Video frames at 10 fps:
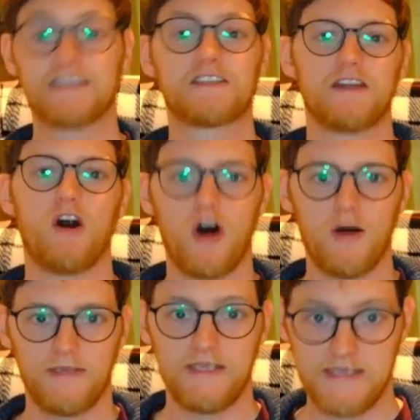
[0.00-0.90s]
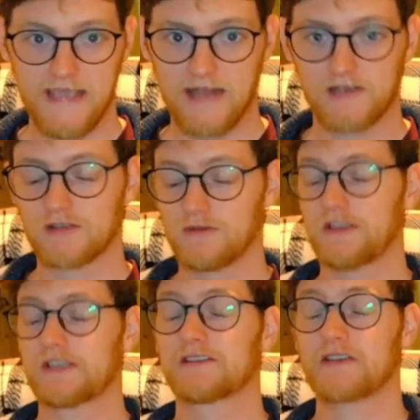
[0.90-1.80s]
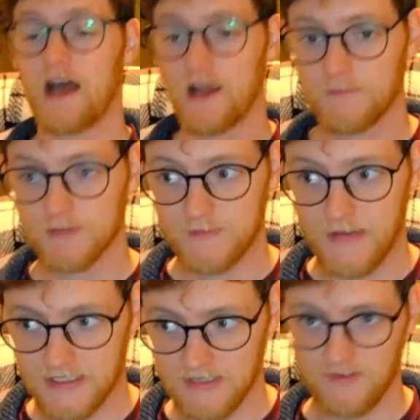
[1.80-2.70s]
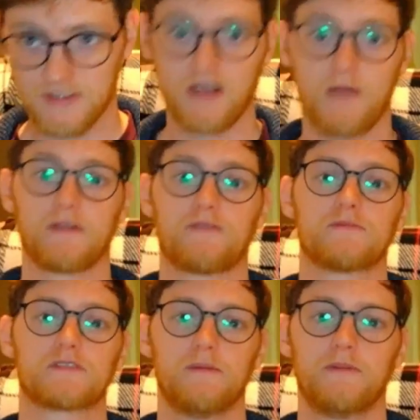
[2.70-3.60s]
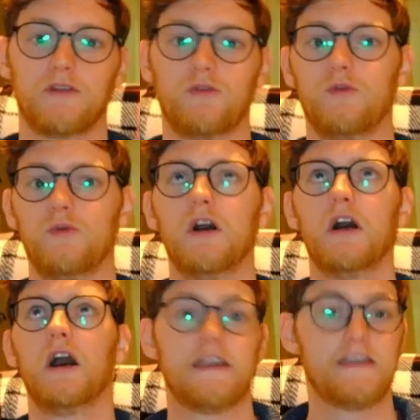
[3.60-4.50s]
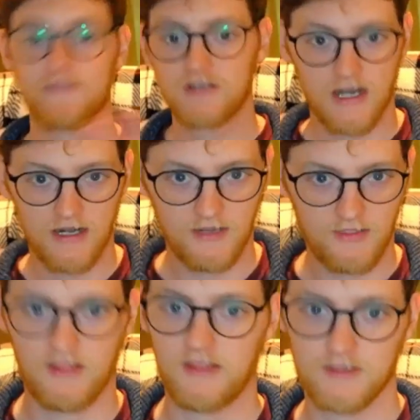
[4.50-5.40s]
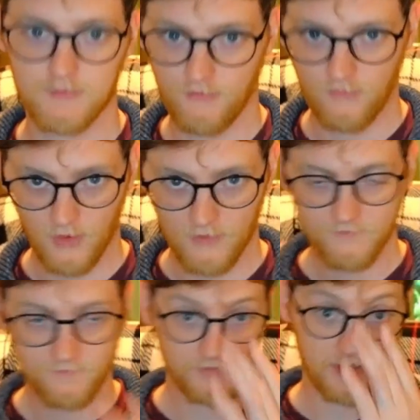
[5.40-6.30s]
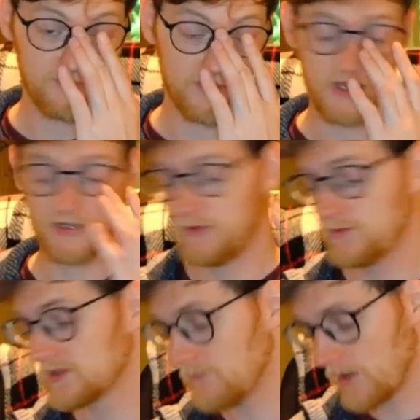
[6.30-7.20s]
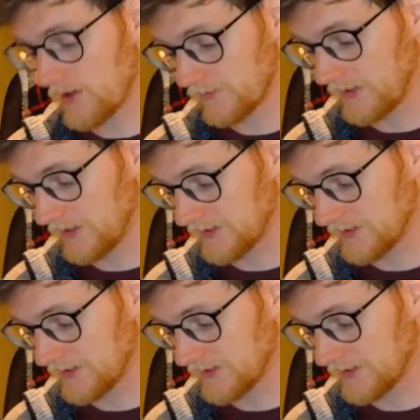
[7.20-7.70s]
into the hobby yet. So this entire perspective is coming from somebody who had never done anything like this before. I'm not huge into model